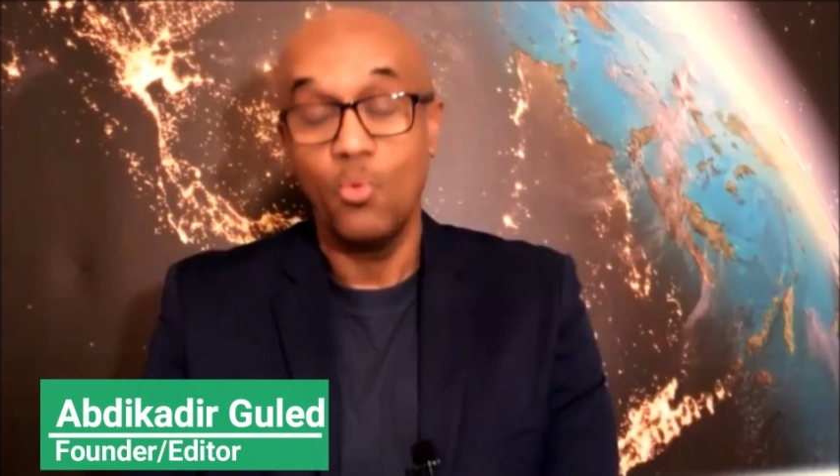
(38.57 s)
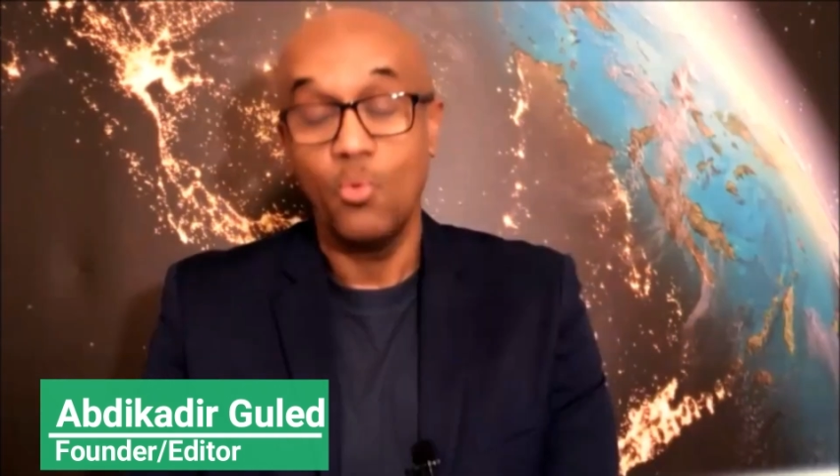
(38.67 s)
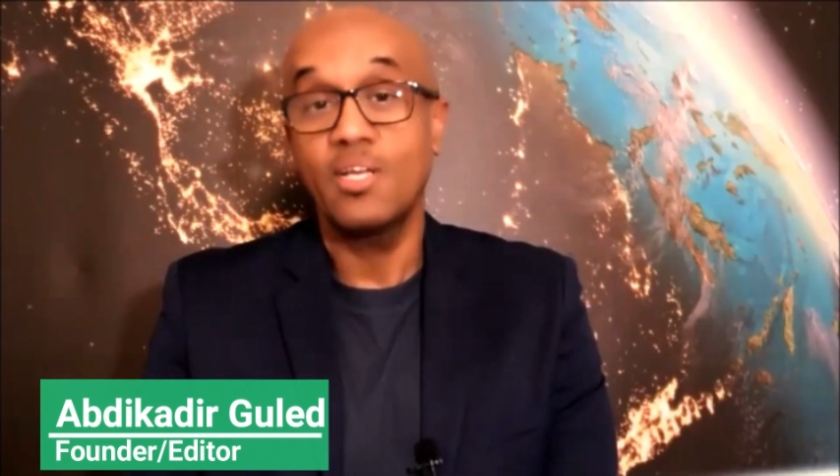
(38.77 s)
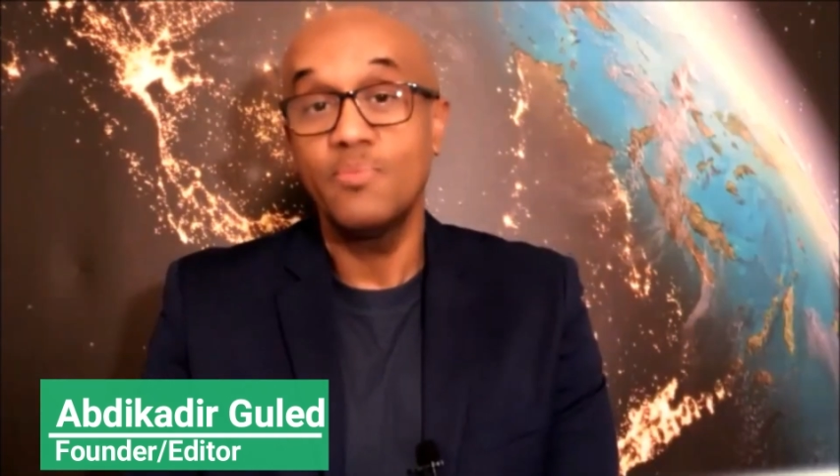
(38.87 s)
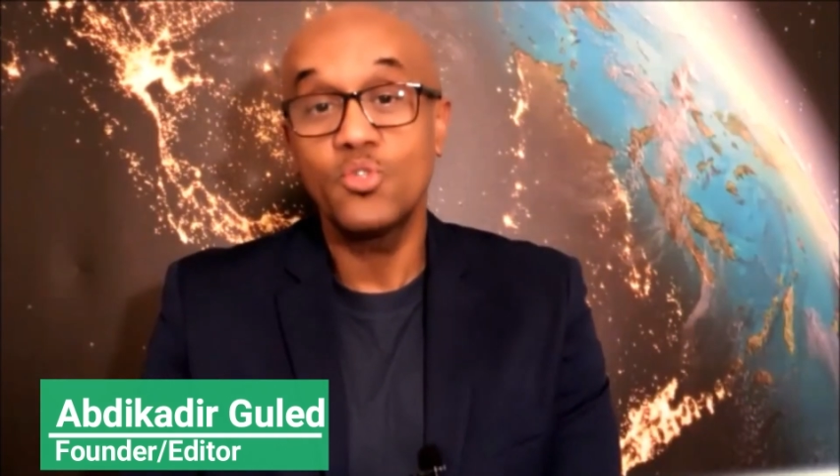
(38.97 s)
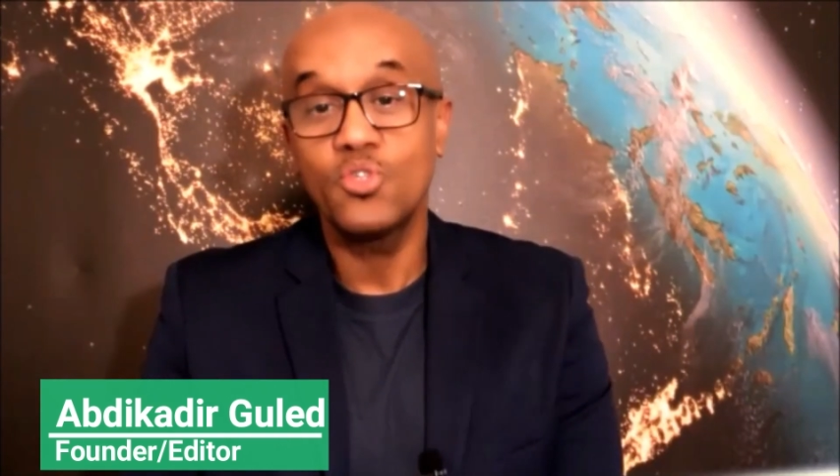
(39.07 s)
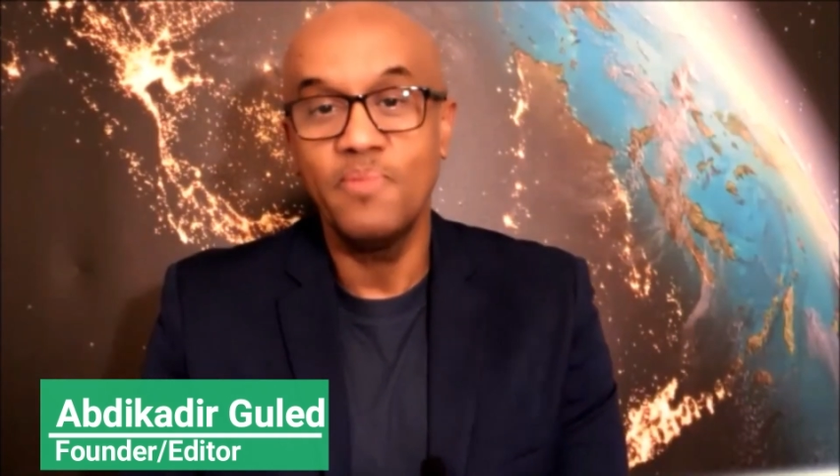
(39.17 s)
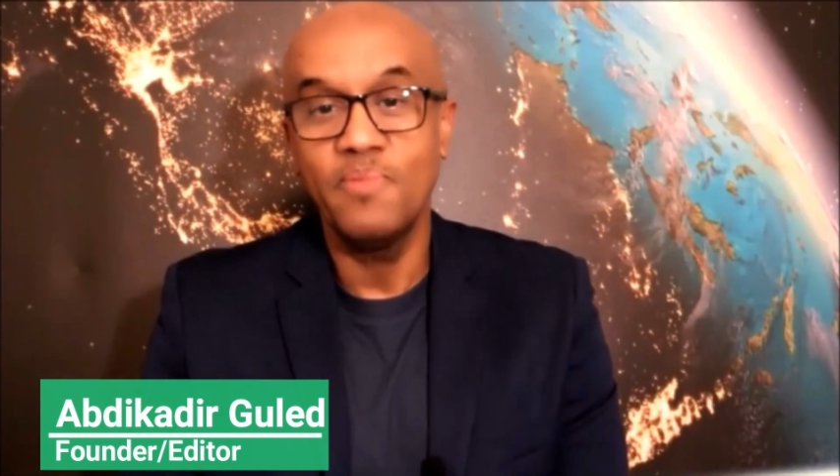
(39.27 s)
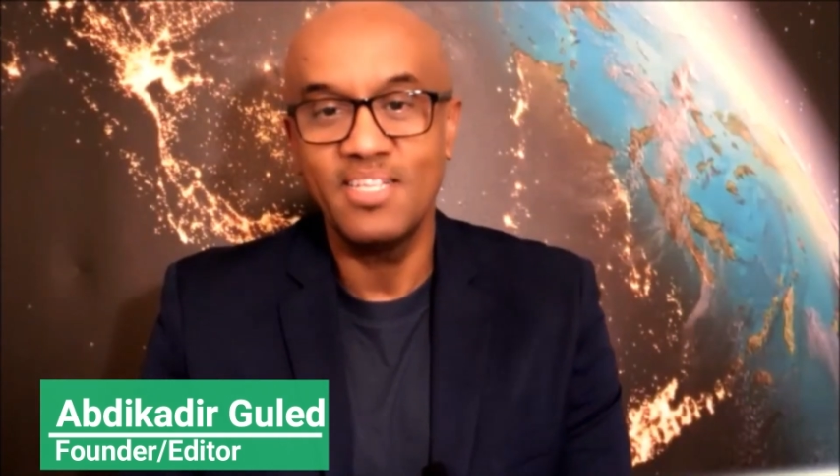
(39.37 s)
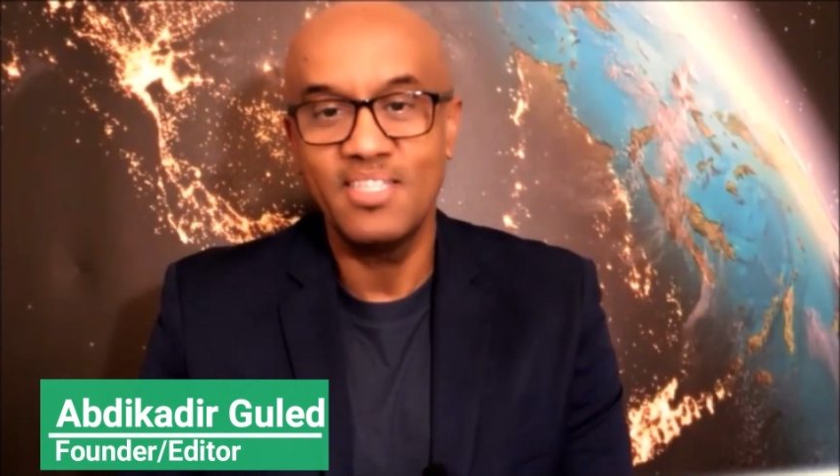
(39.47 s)
Welcome to
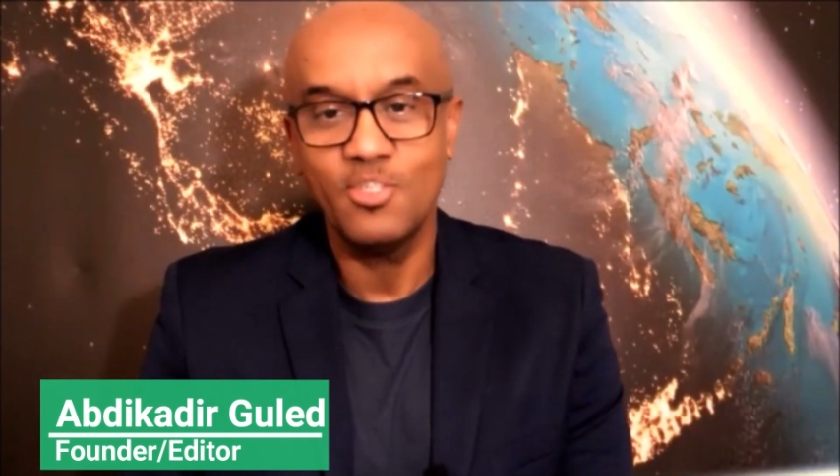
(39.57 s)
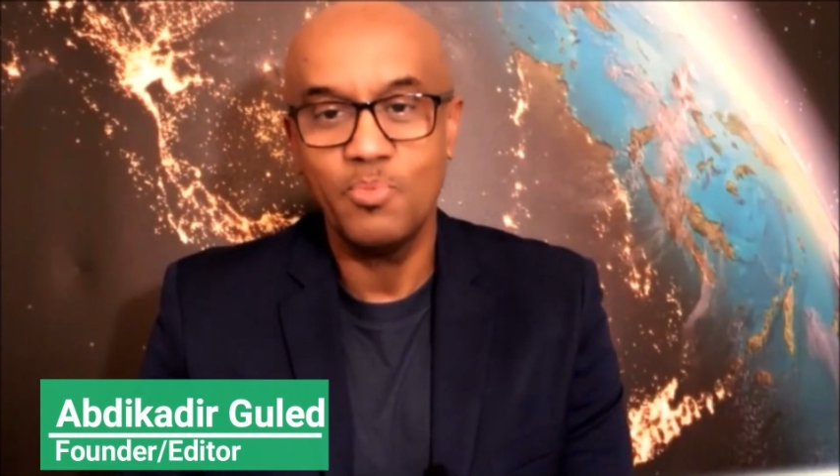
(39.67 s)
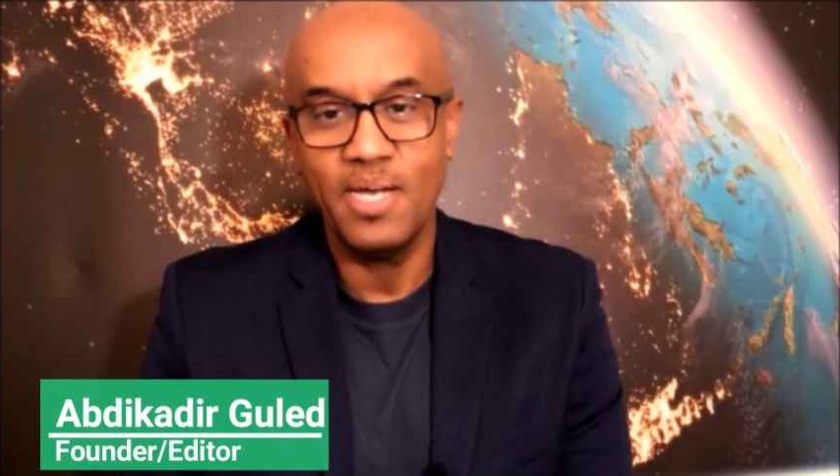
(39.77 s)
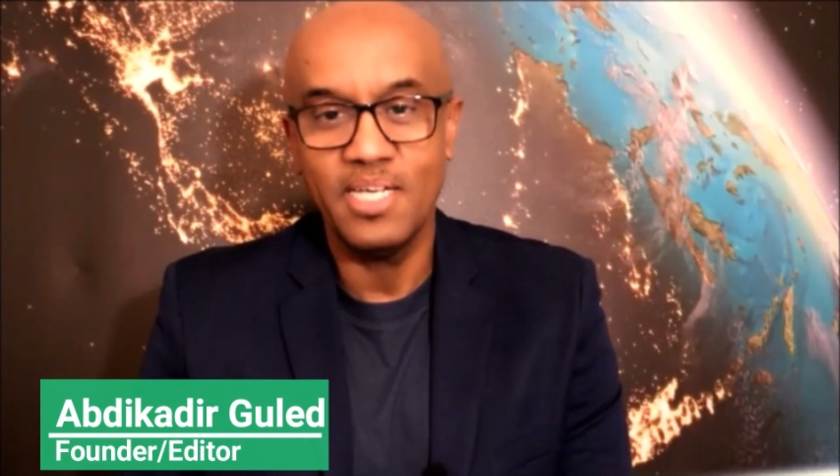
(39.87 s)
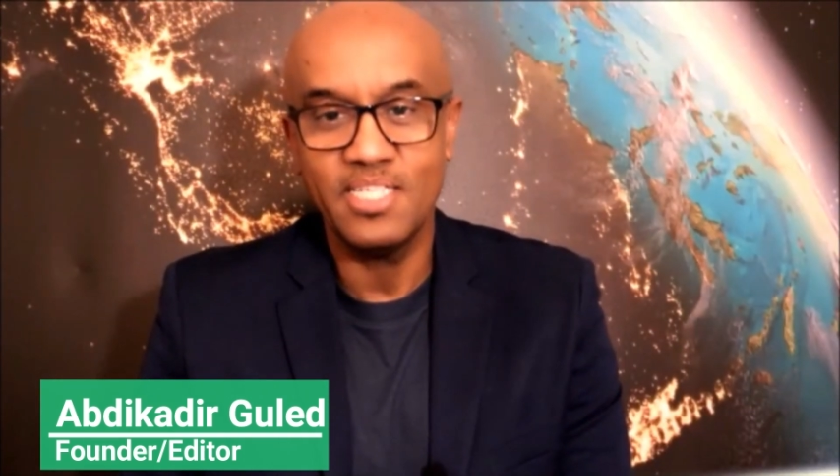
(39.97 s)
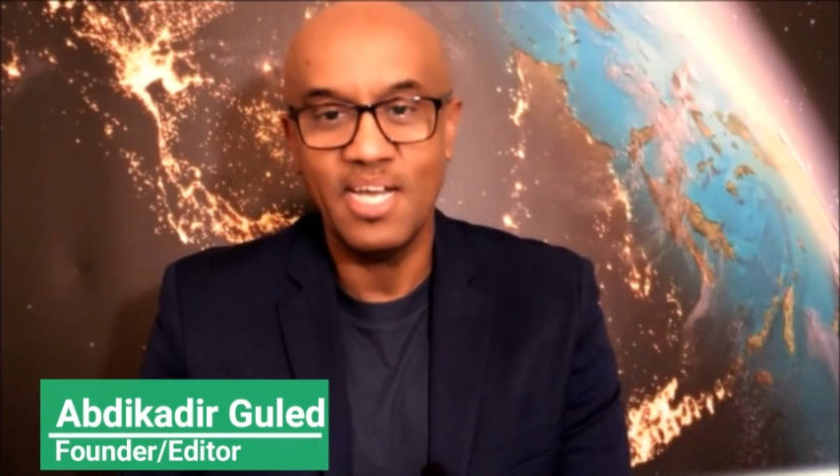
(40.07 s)
Somali Dispatch,